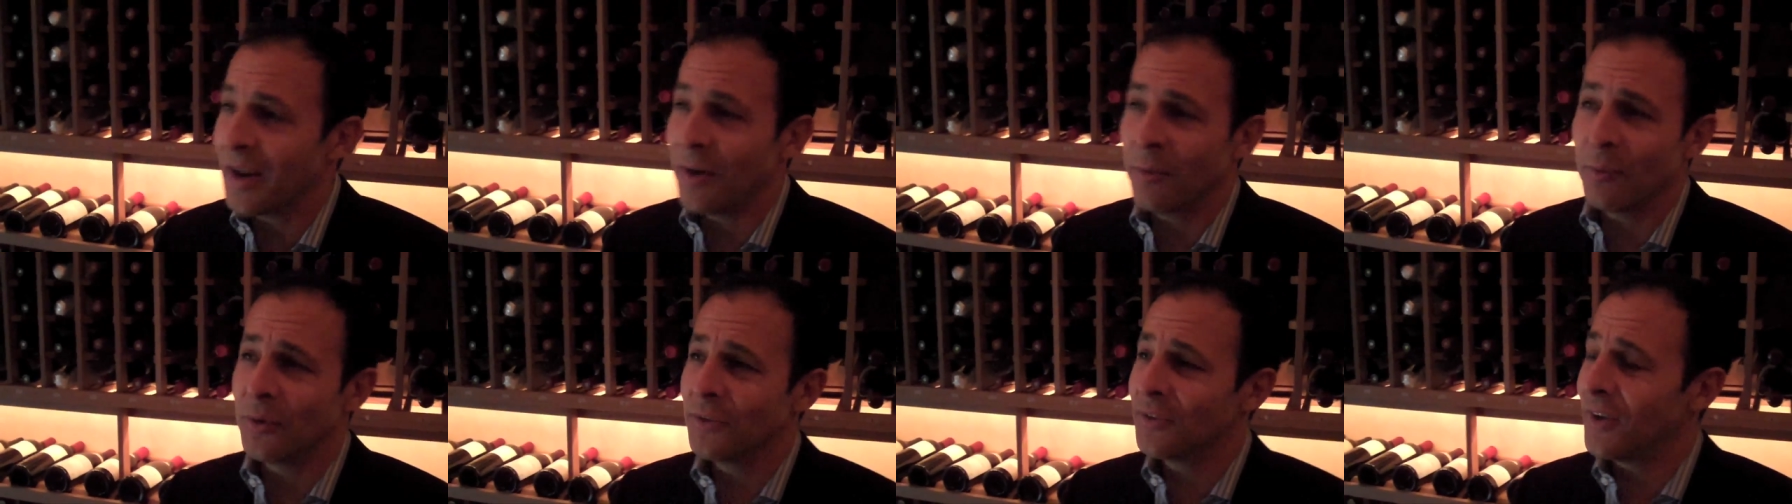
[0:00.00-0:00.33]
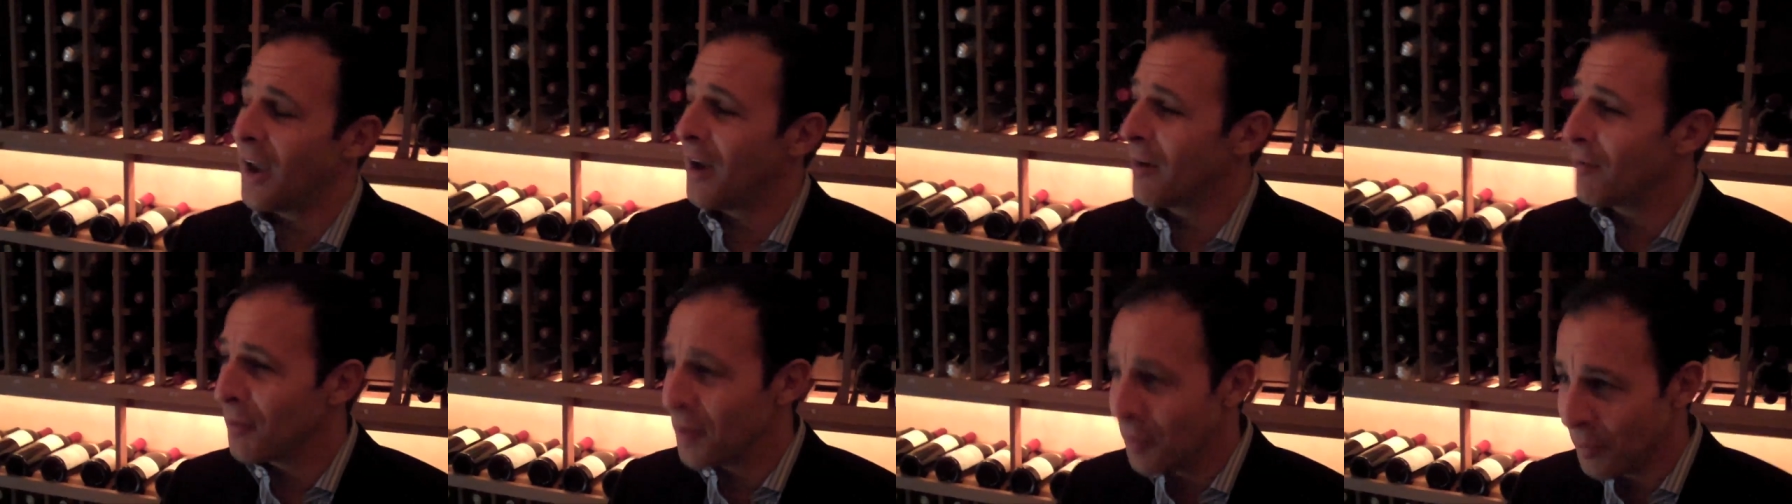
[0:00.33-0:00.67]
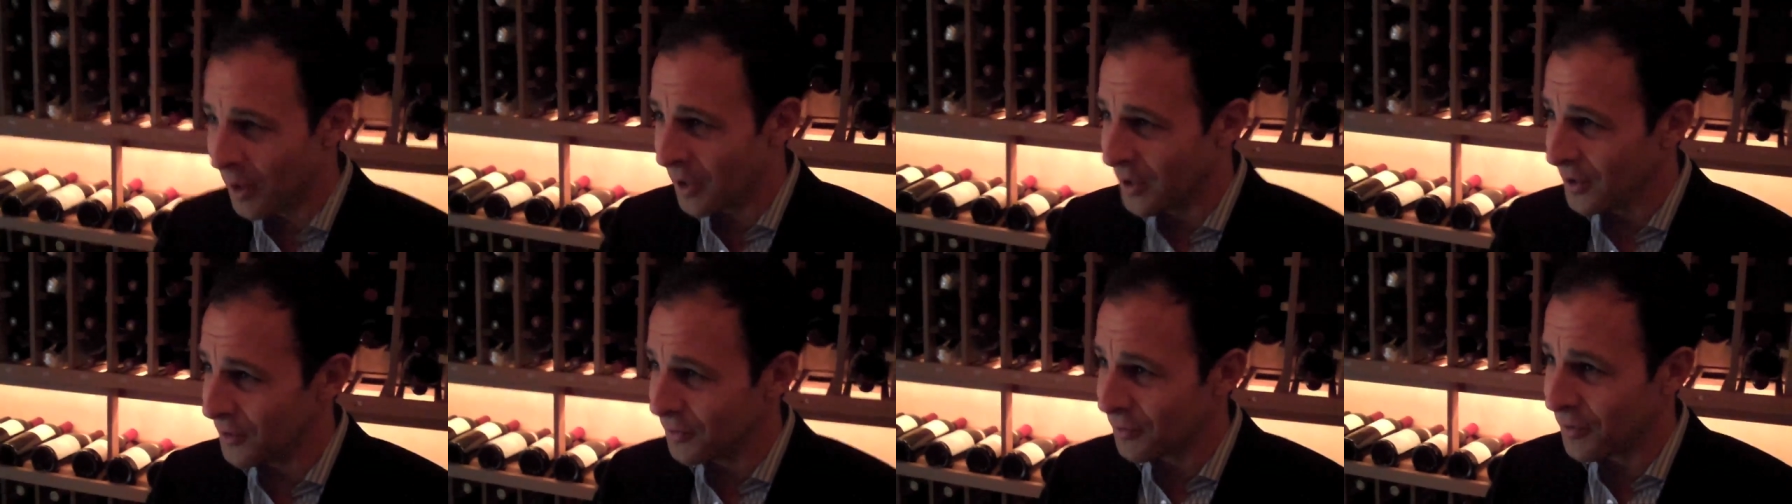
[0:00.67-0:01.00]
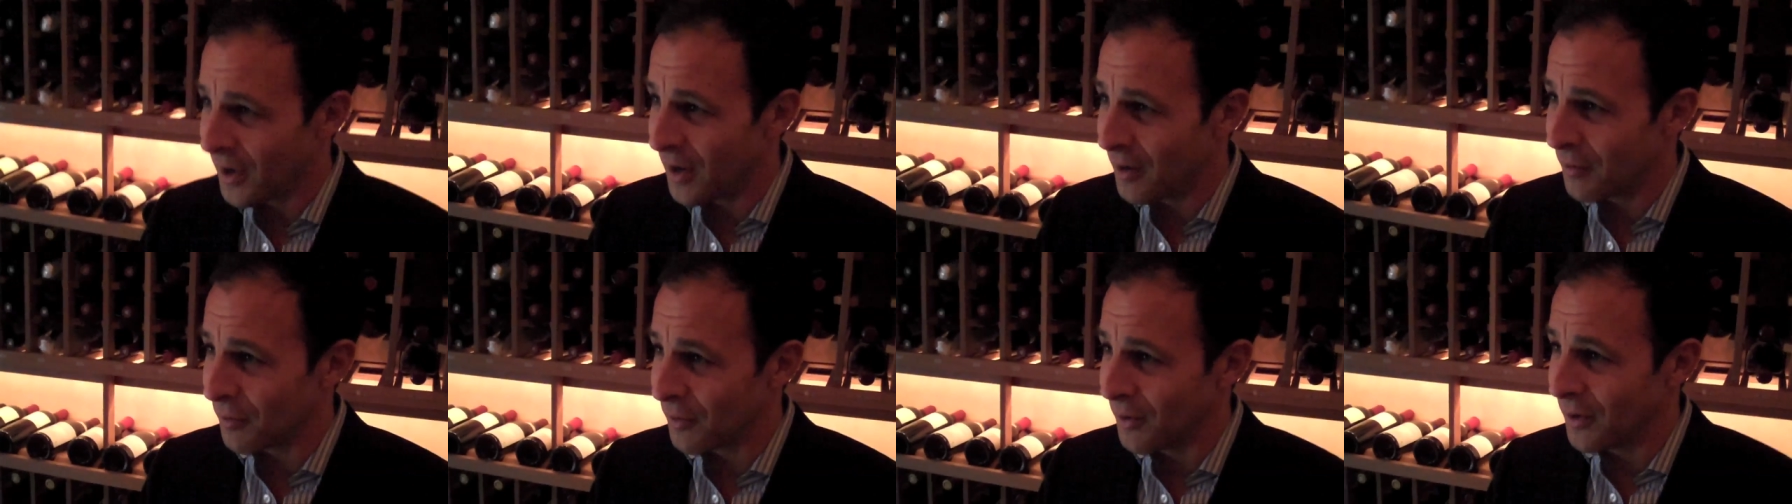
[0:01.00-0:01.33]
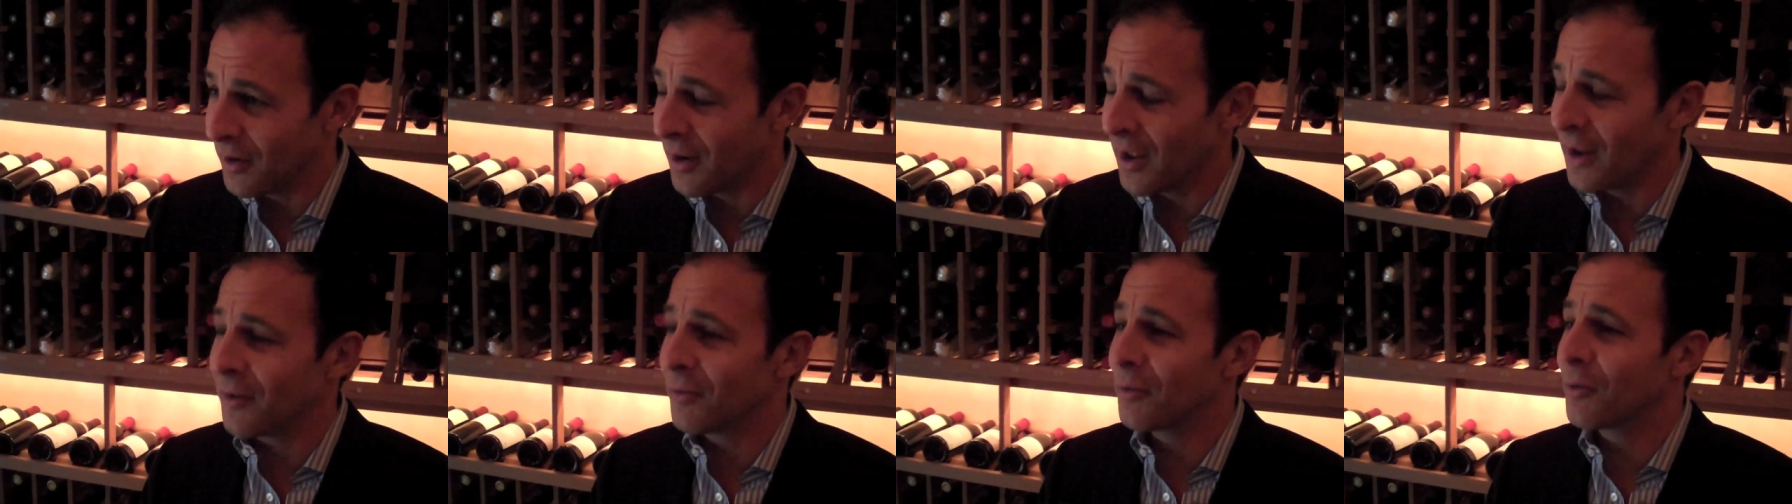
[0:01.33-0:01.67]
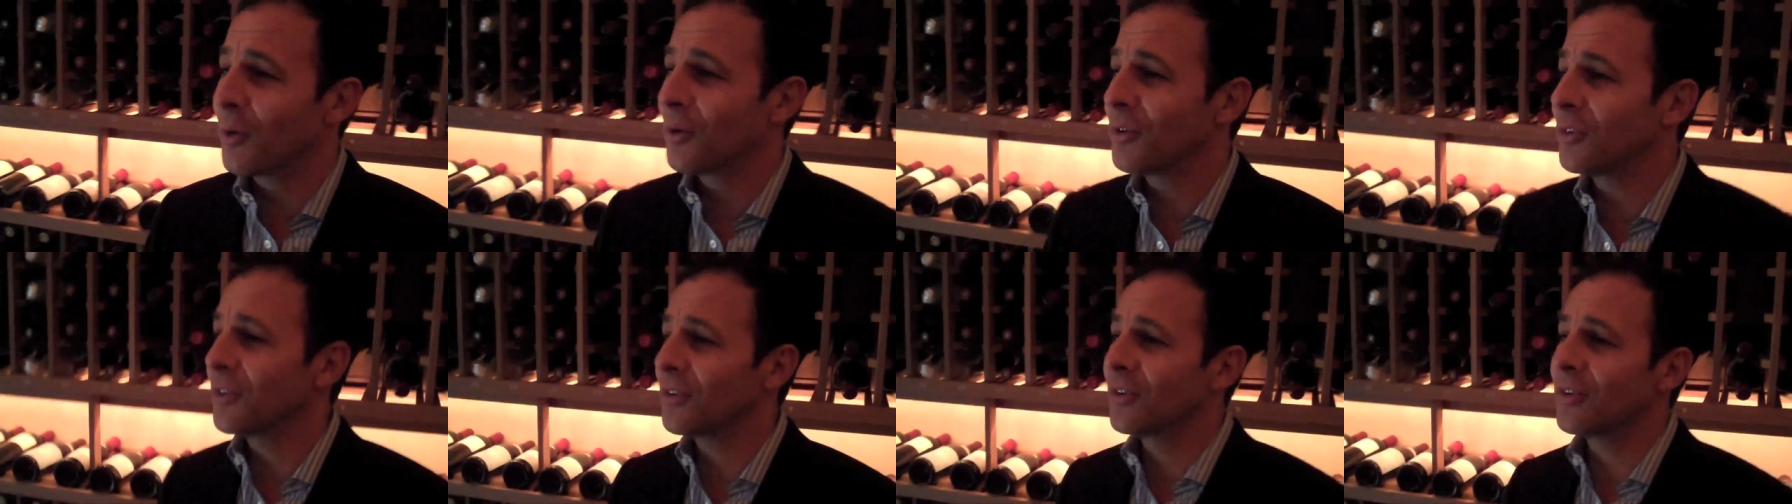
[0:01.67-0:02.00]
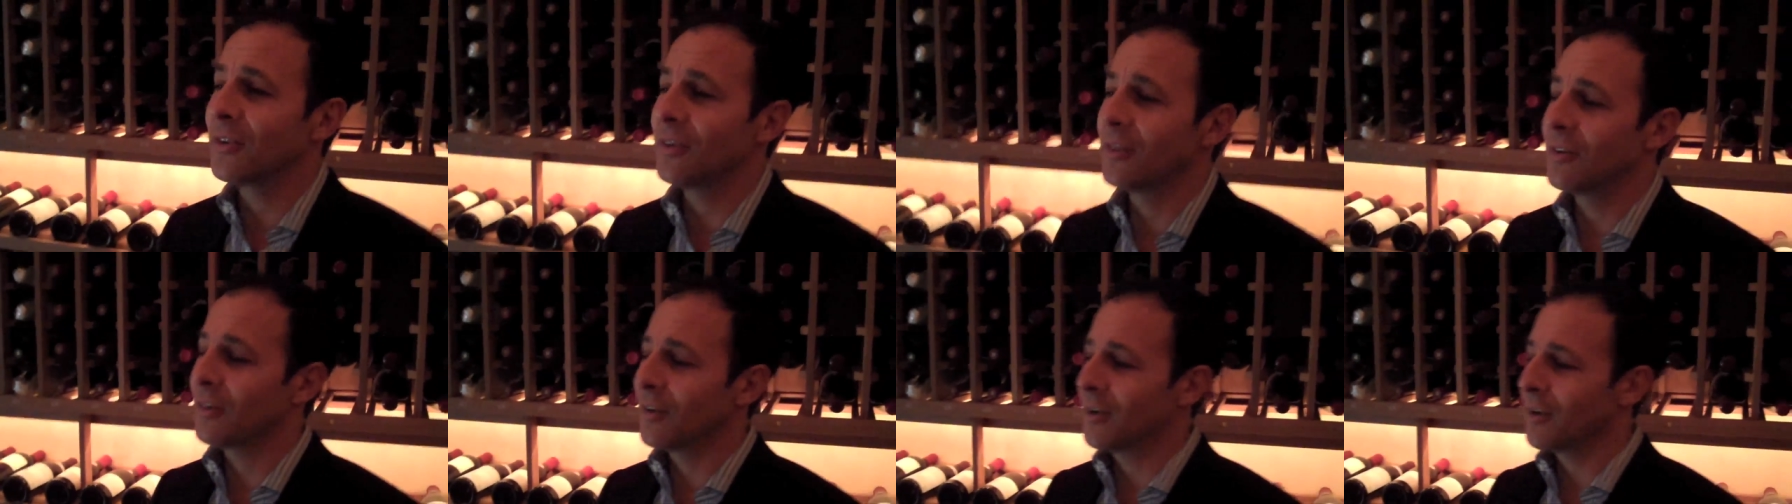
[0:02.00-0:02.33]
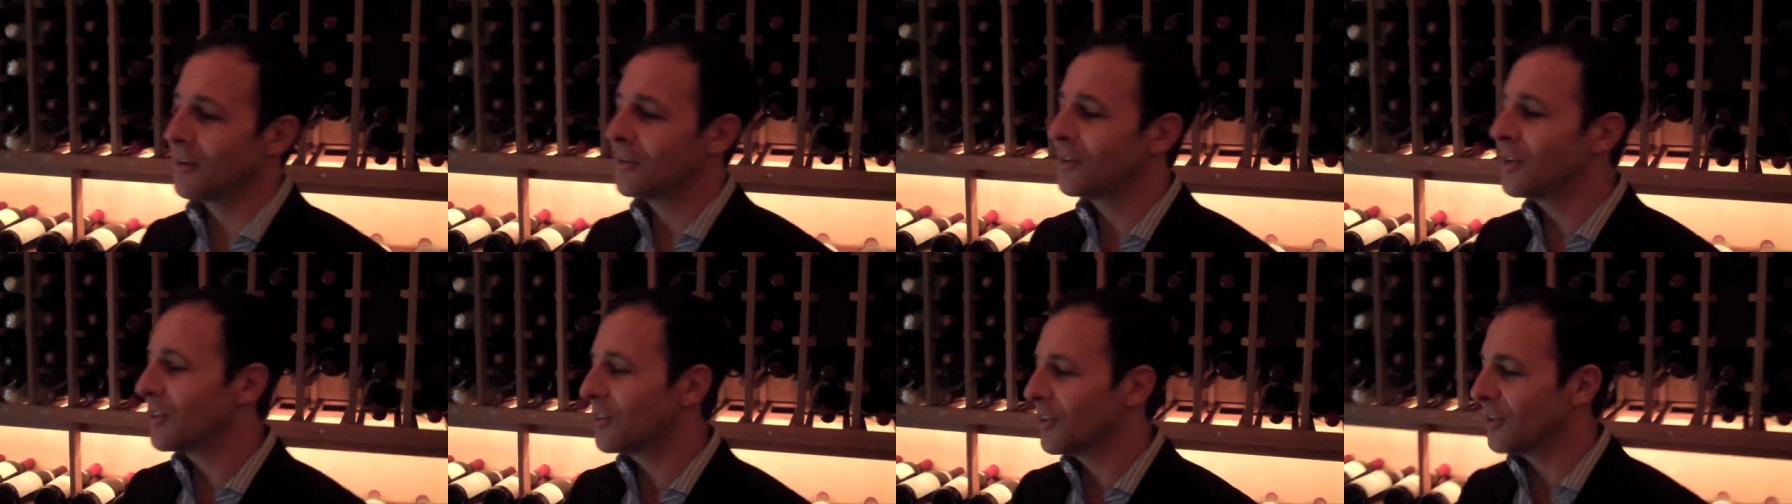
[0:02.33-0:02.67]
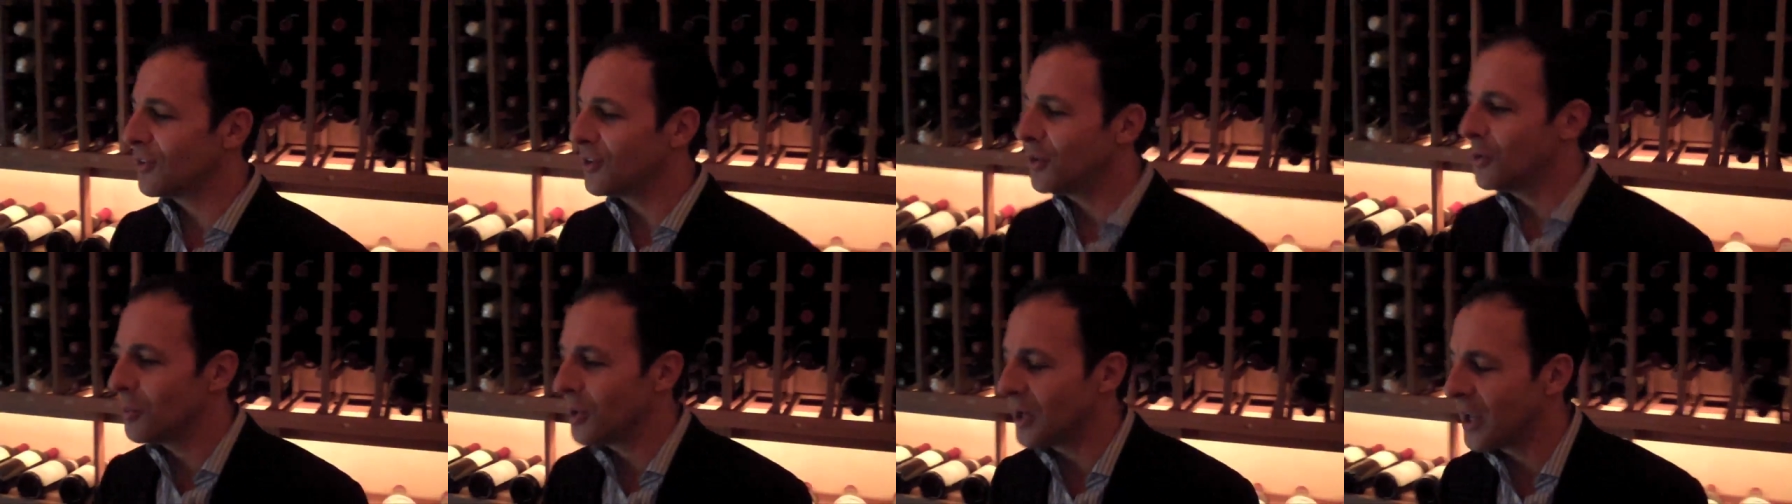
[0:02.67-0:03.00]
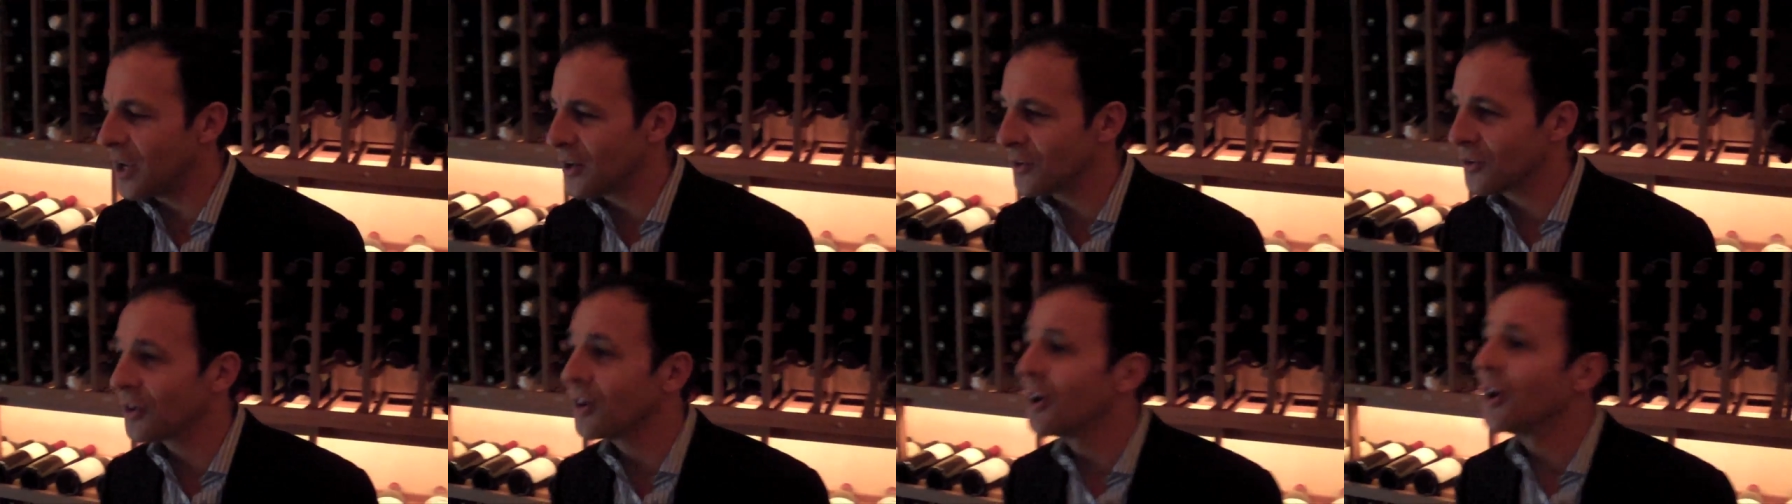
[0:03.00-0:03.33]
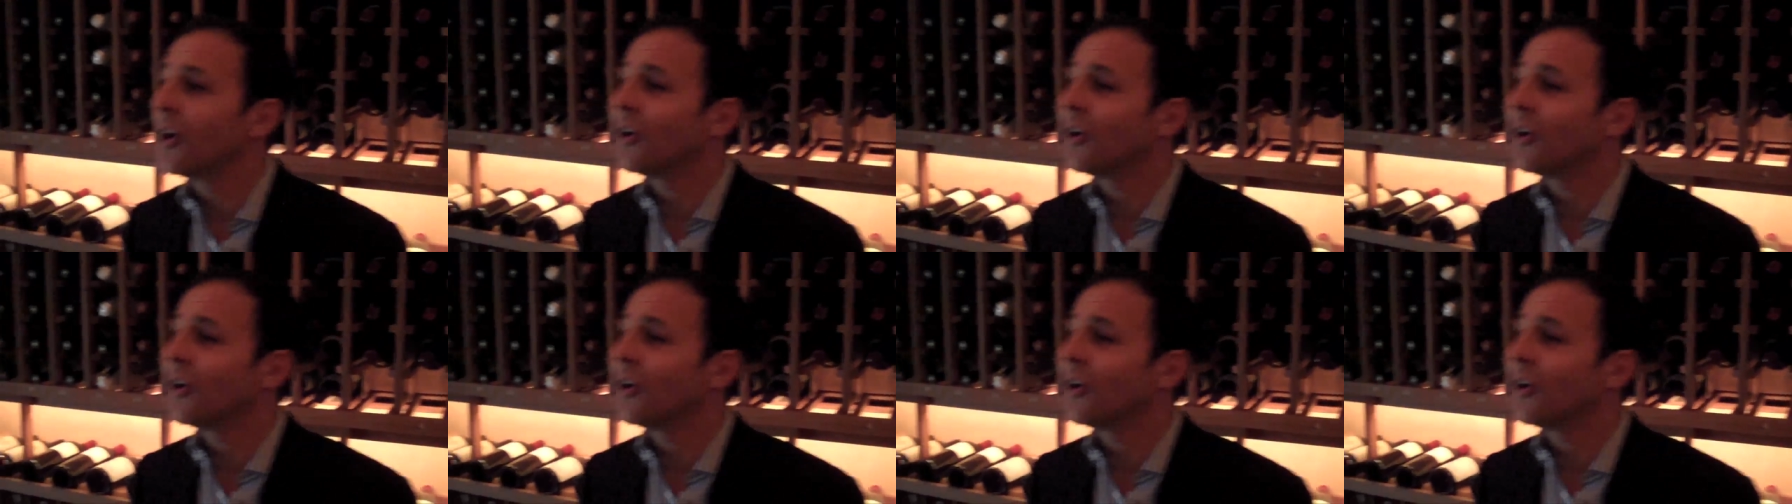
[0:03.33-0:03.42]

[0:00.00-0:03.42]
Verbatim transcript: It was everybody's favorite. And of course, there's a, uh, just as human nature,